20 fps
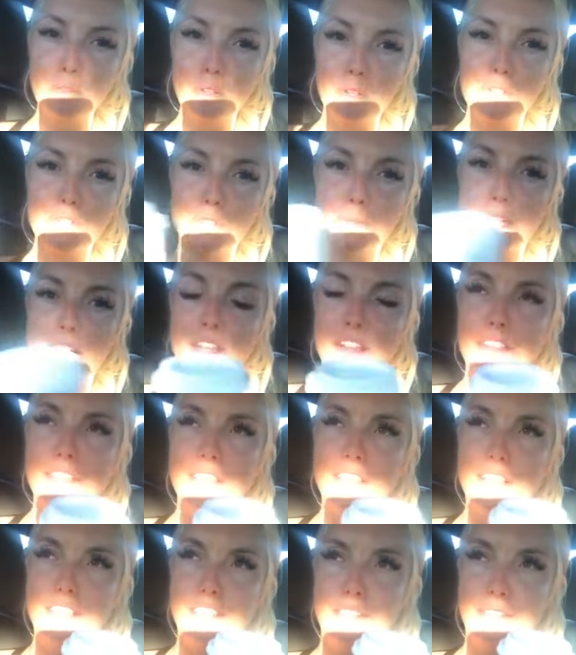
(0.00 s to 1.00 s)
So, another
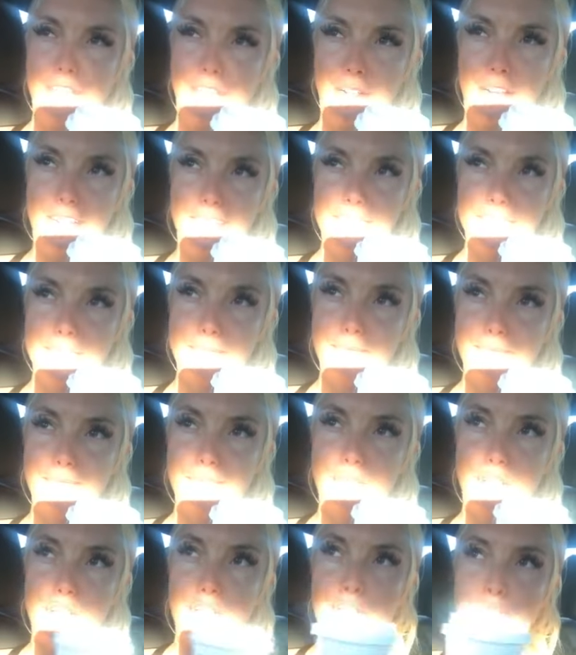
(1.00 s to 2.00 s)
thing, too, you guys,
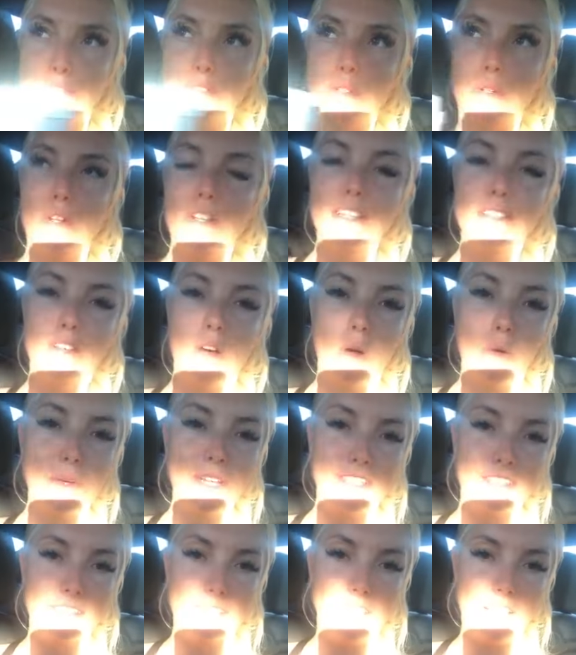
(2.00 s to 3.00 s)
your soul is always
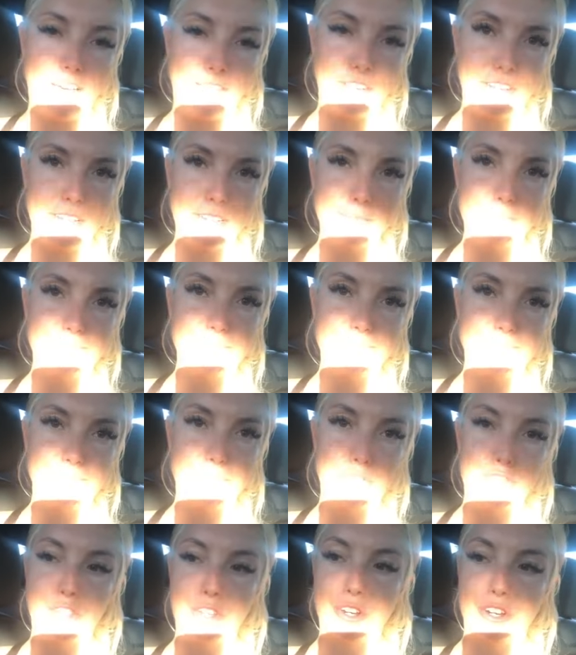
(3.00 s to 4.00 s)
loving
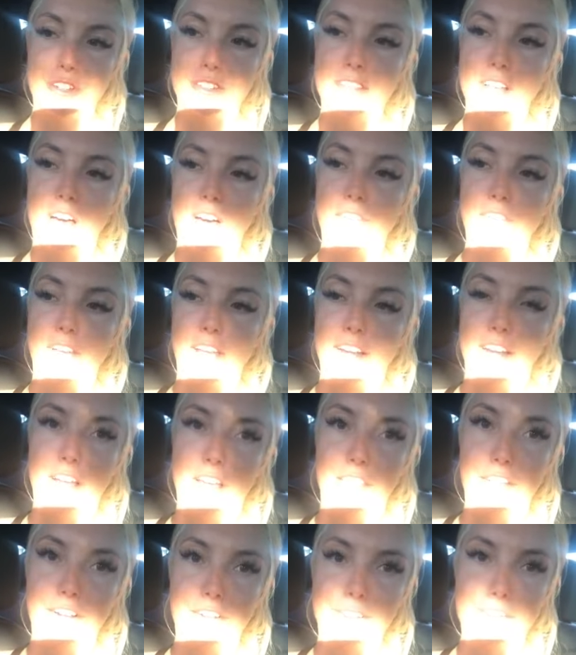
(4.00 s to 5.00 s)
to yourself and
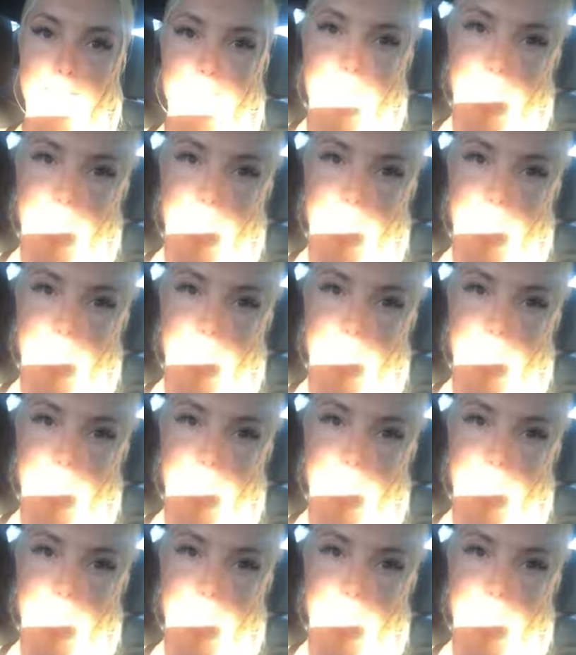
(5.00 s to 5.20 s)
others.